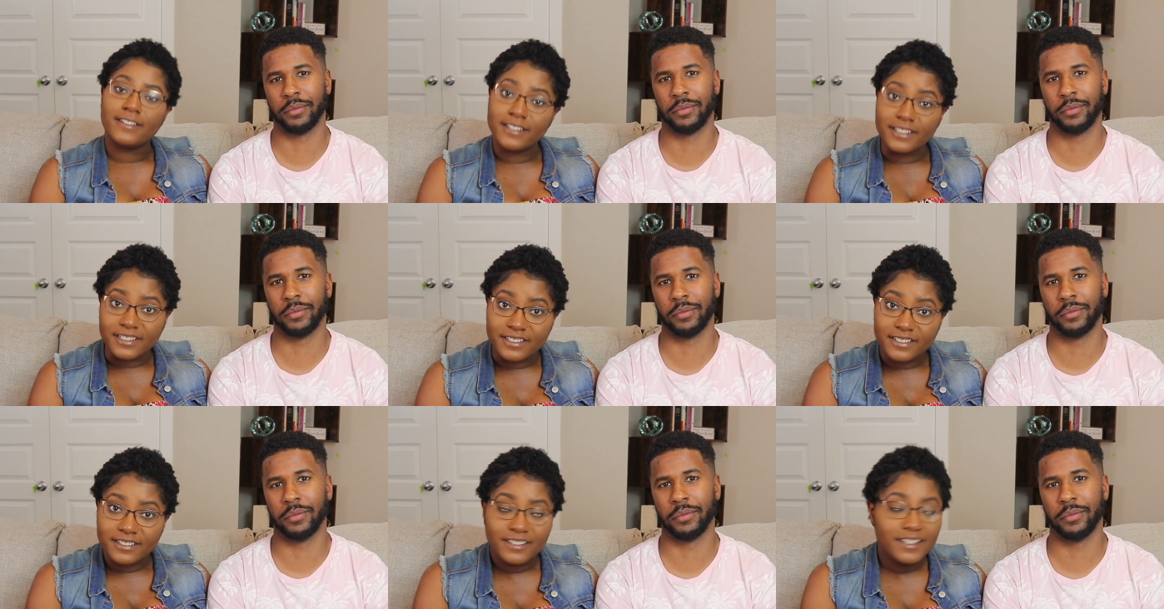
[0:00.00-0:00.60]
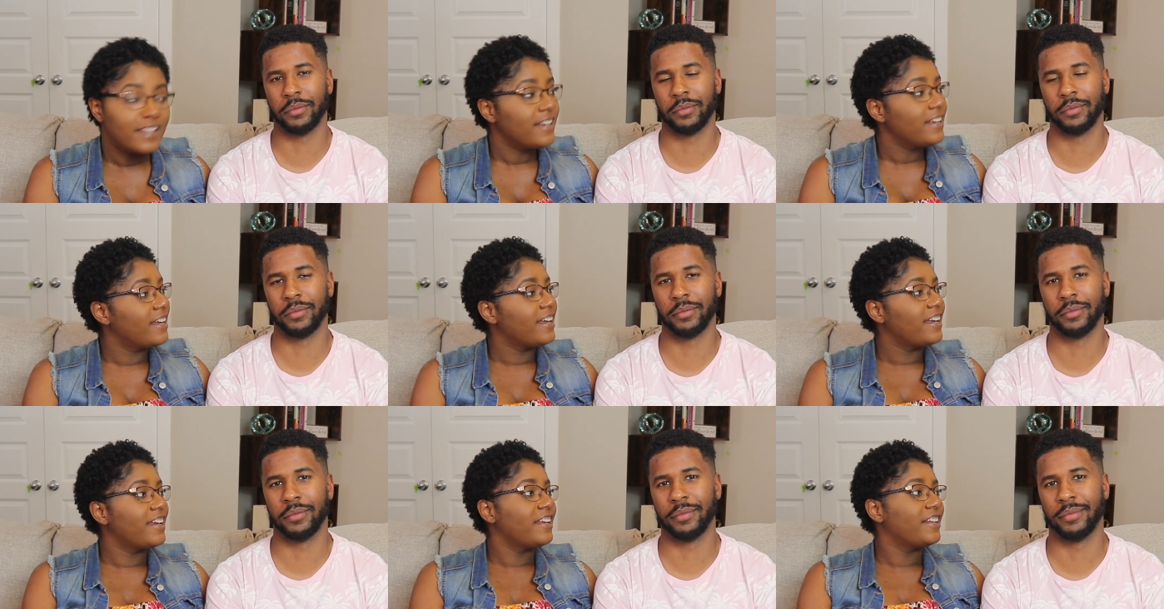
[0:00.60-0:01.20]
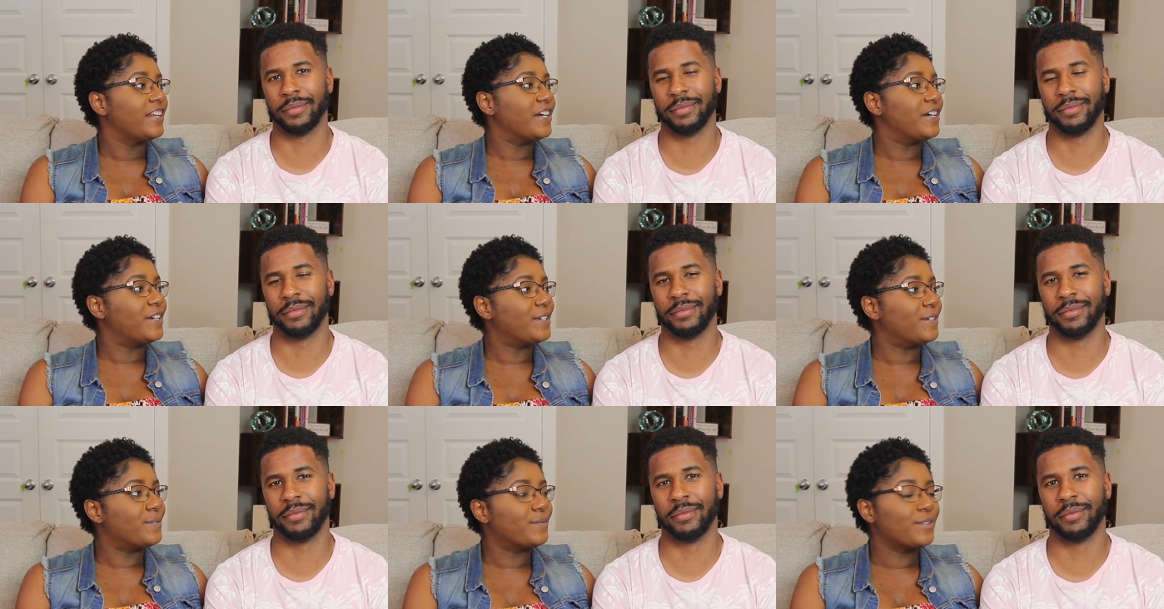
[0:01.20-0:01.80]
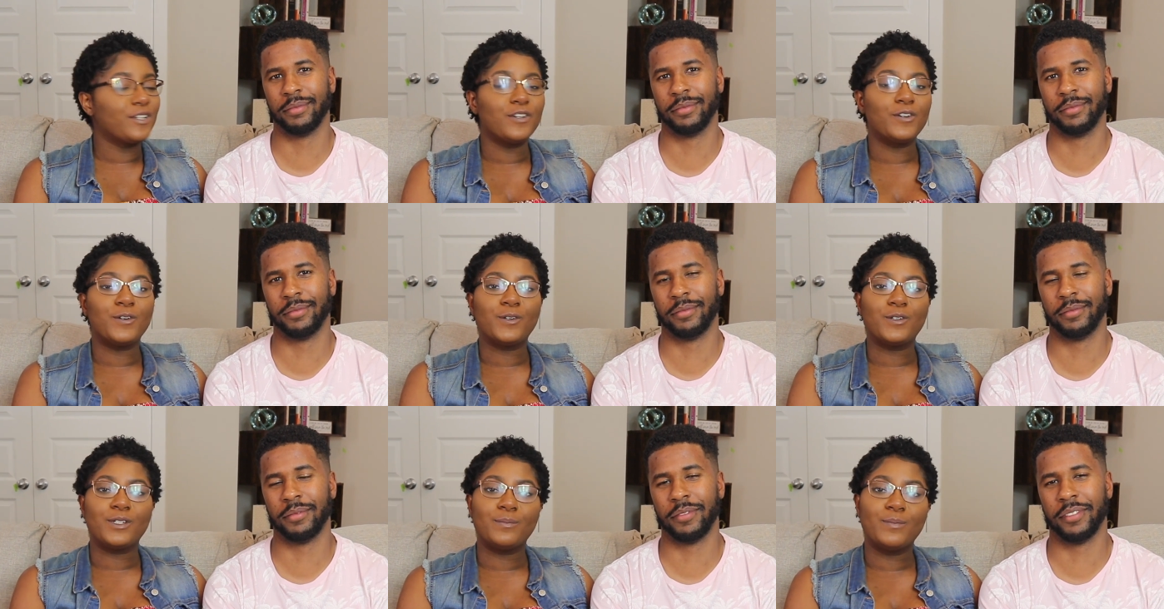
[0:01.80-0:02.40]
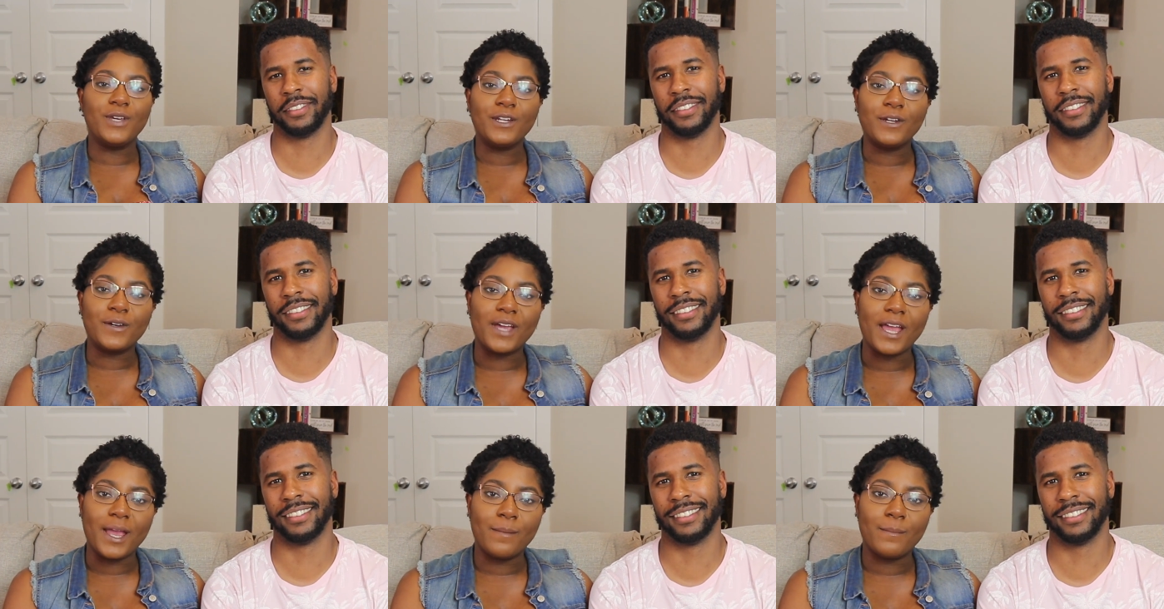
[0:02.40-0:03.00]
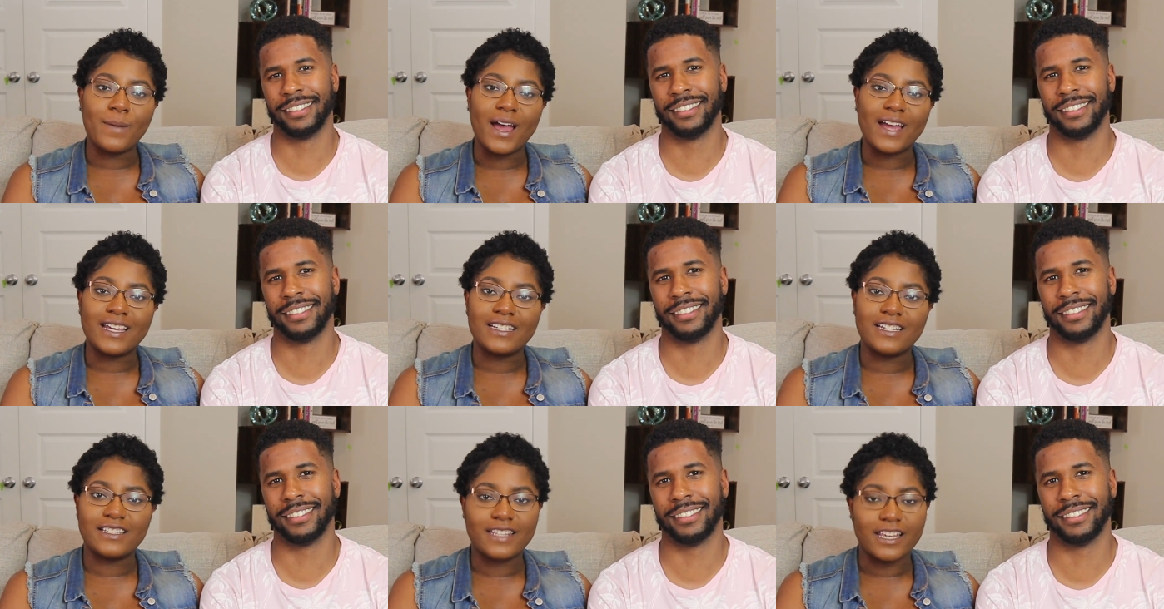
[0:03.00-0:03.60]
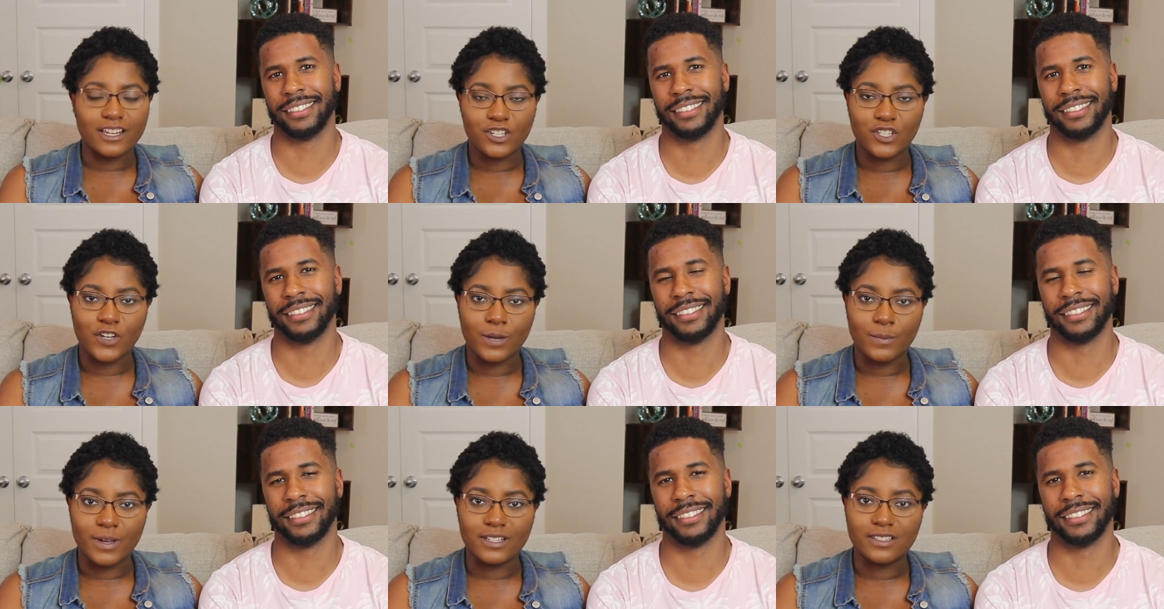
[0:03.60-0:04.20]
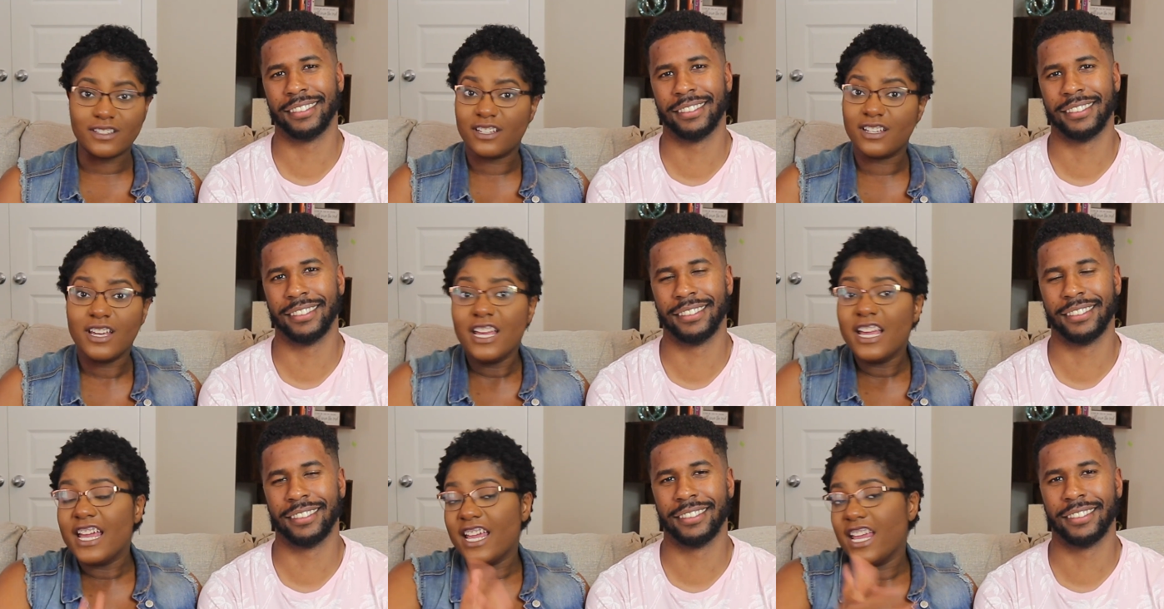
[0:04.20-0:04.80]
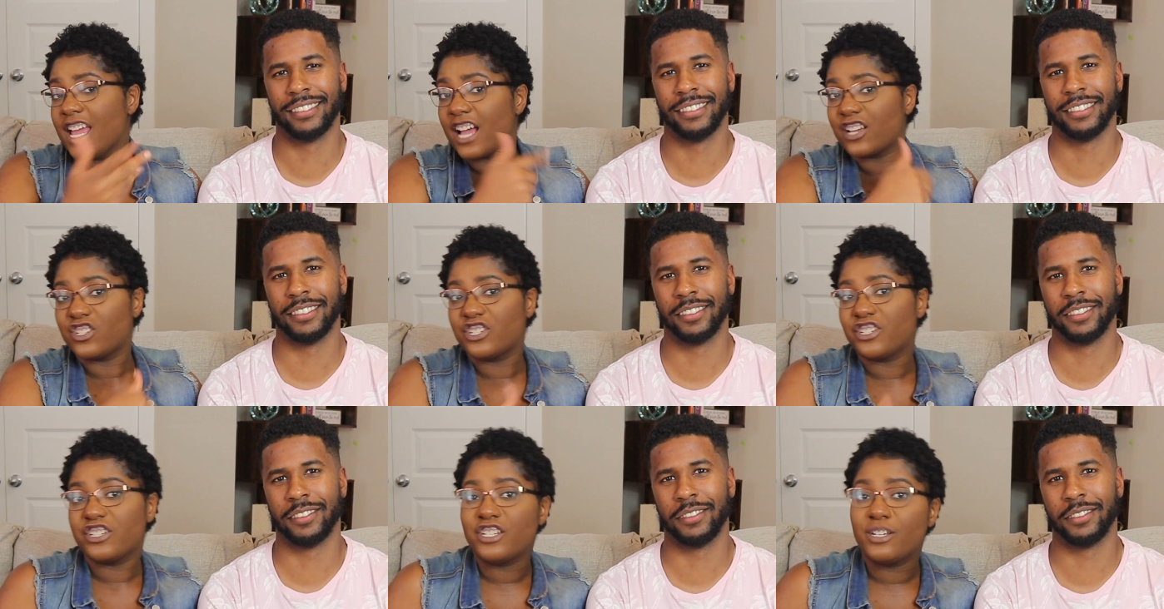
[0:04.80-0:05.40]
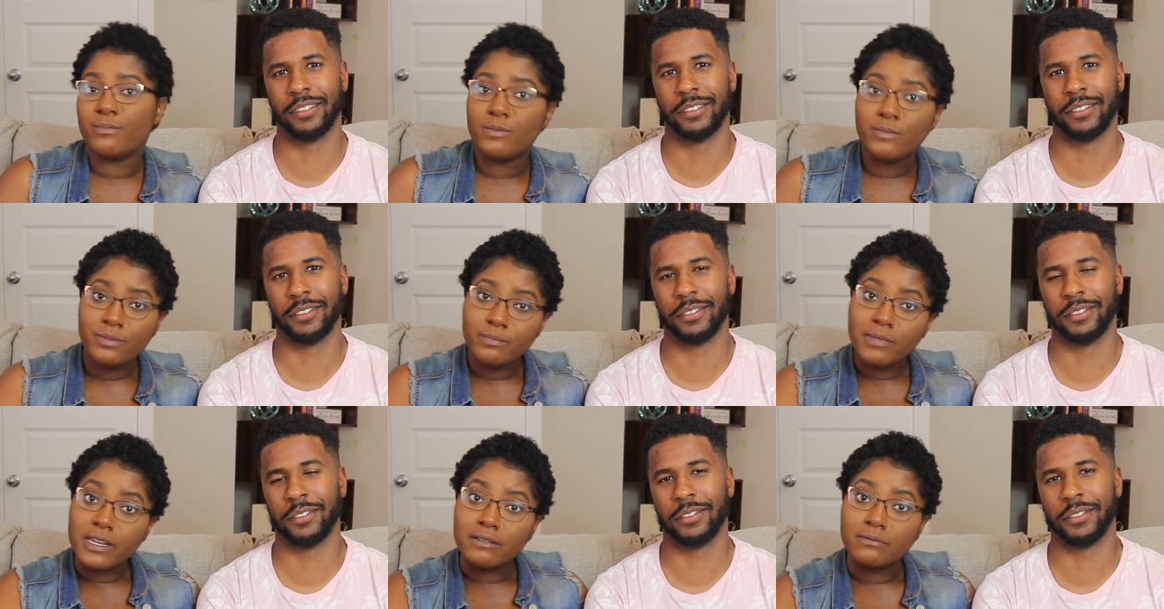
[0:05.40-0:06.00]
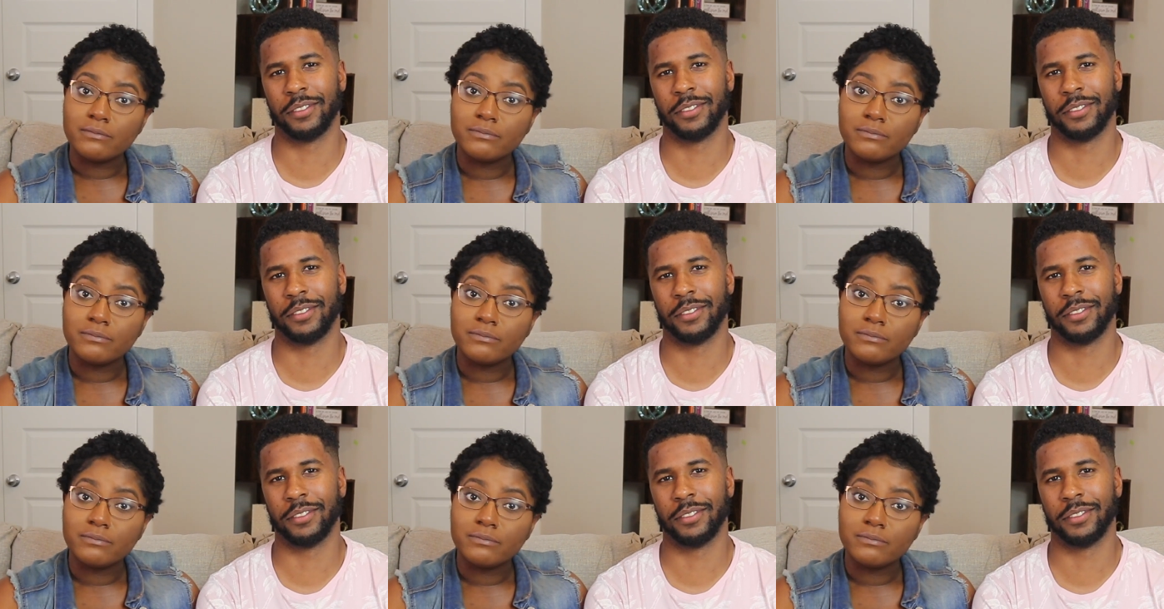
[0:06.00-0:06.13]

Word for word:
Speaker 1: did and um, you know libido came back in the second trimester he actually couldn't keep up with me